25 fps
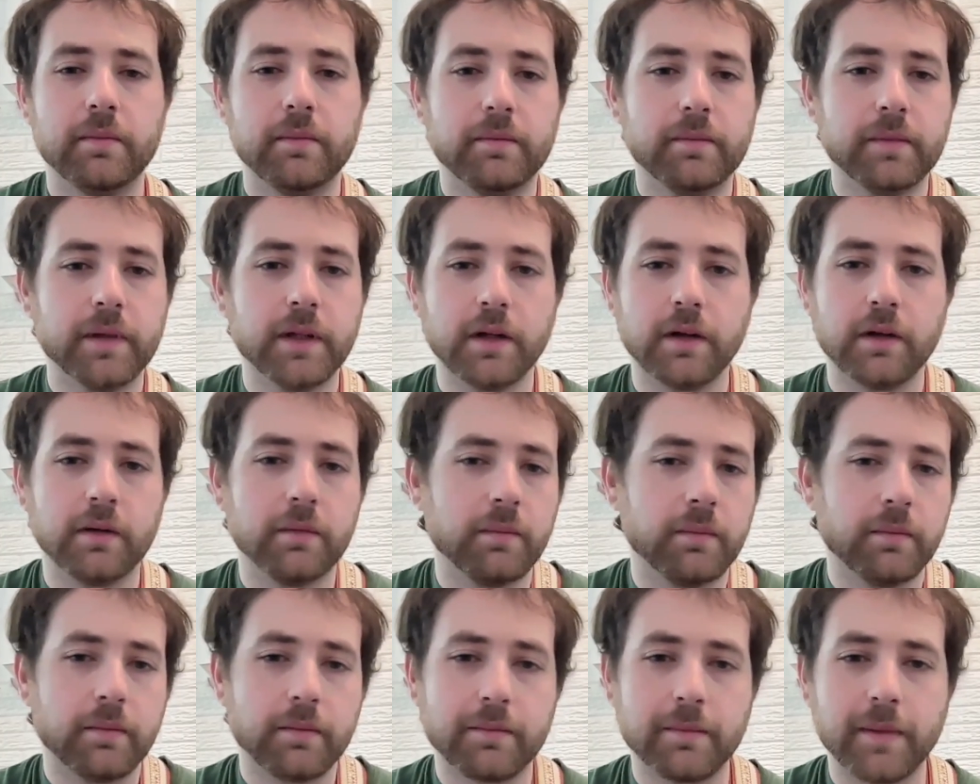
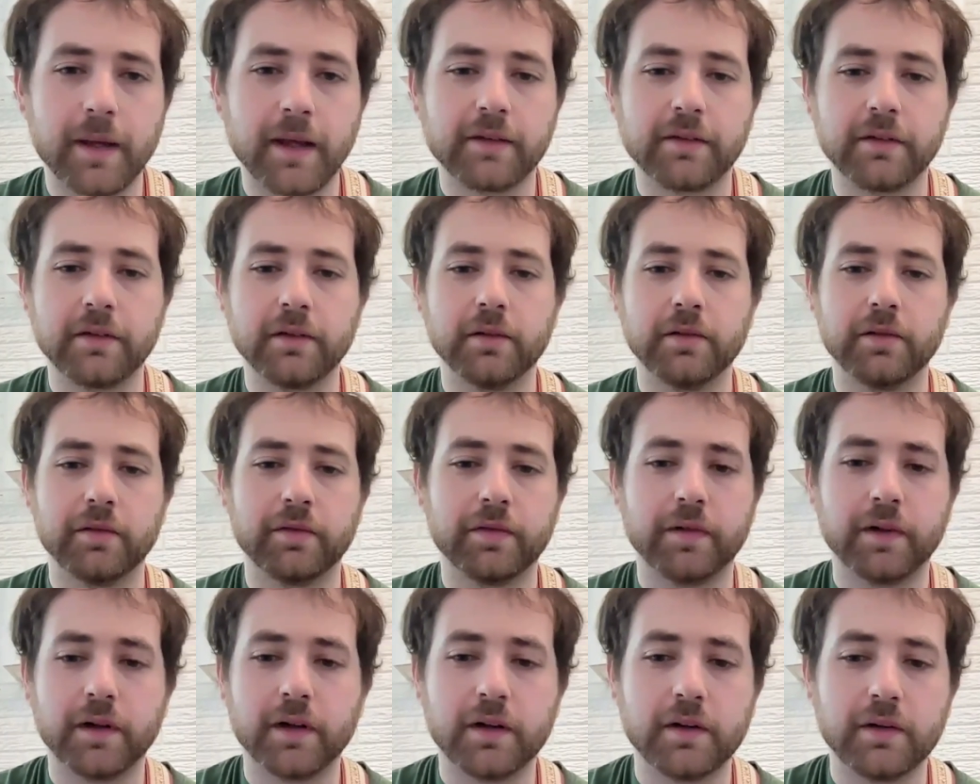mess
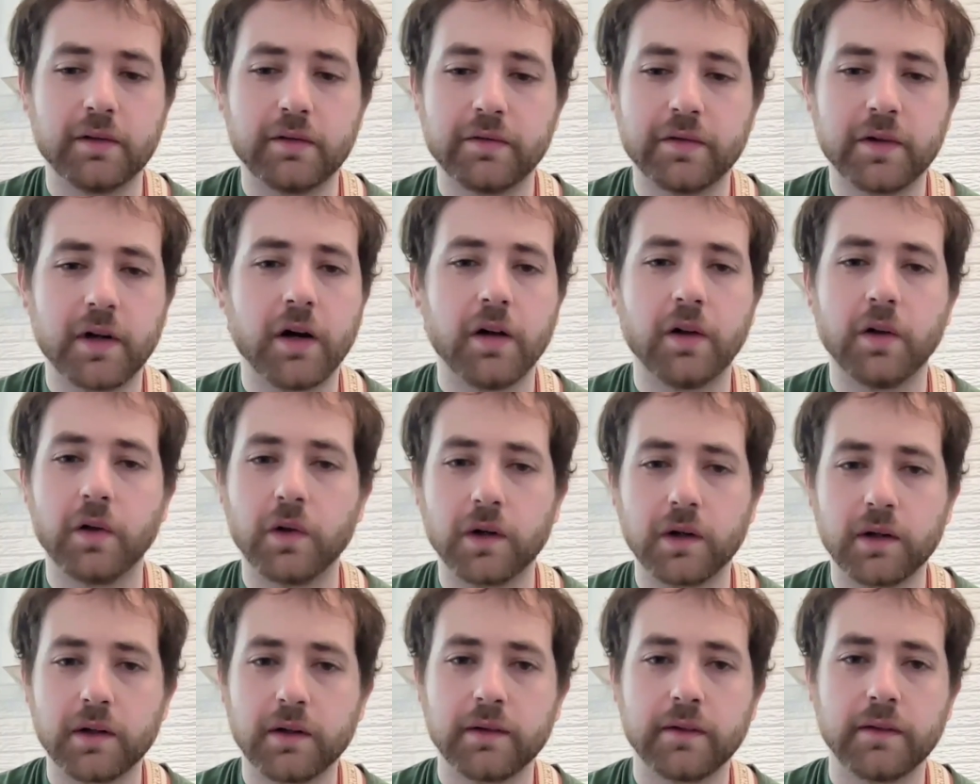of
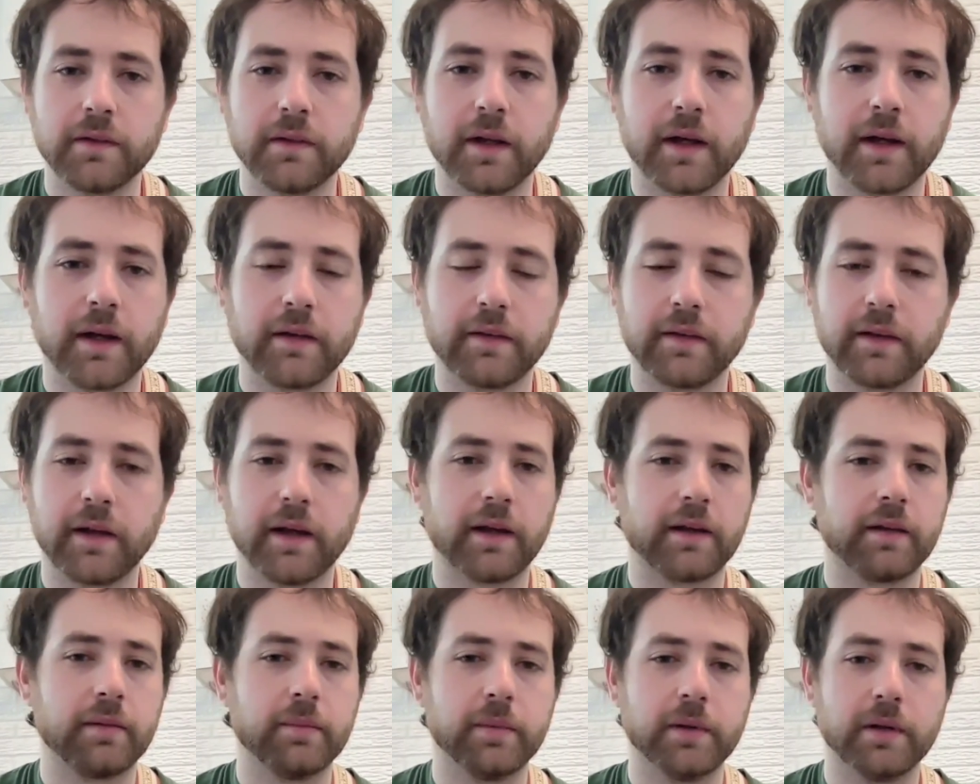color
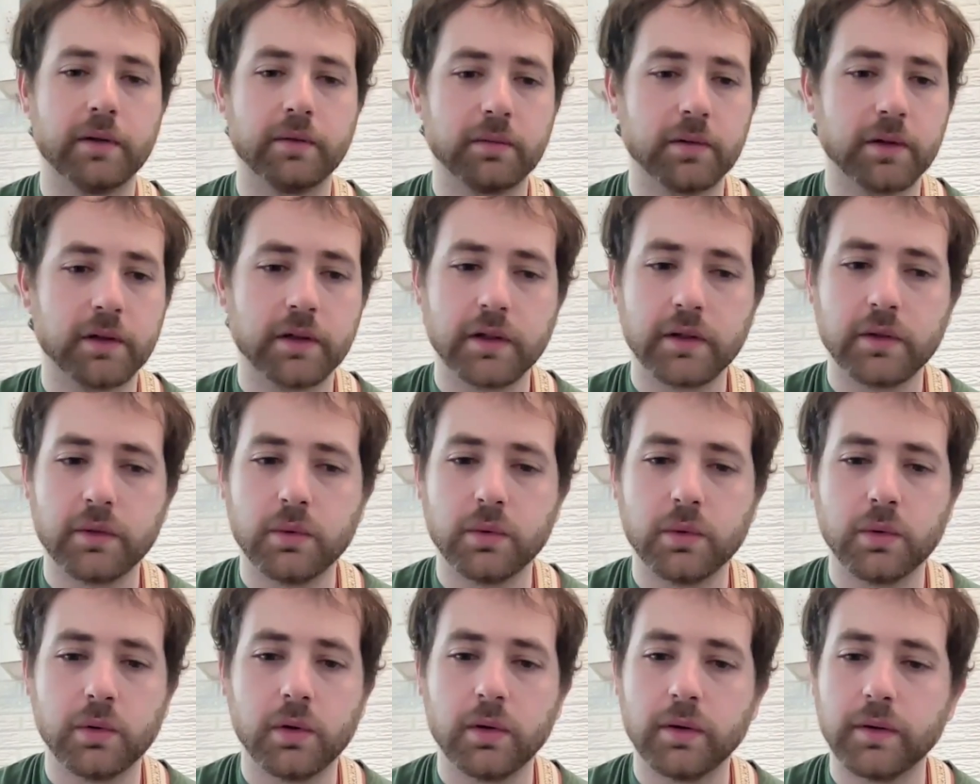that can be really
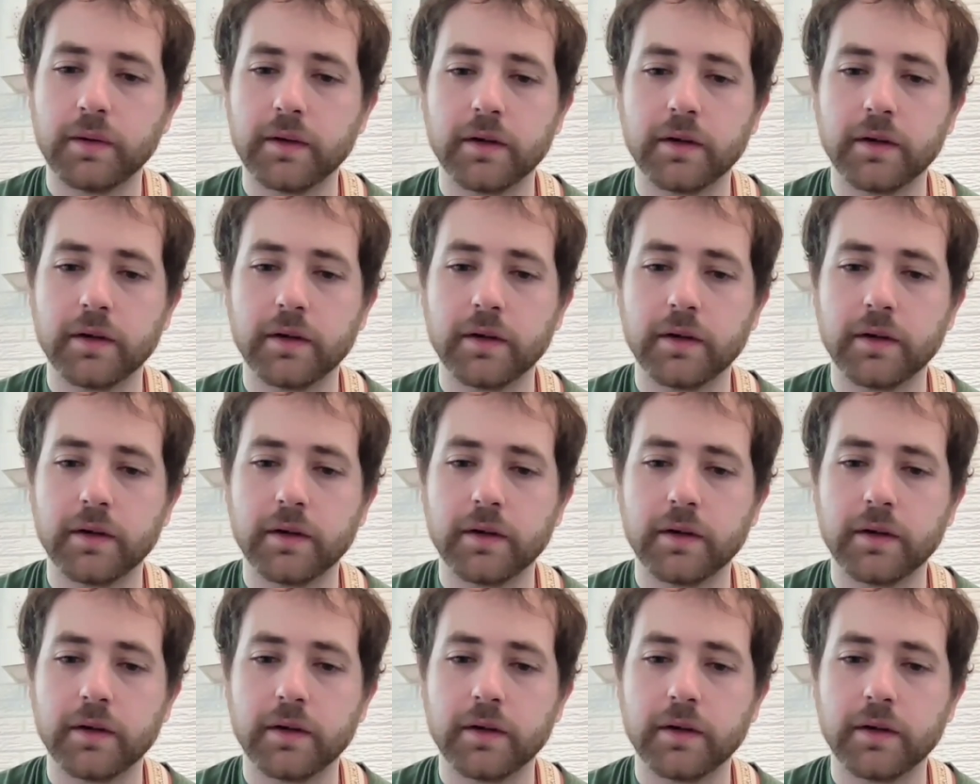cool.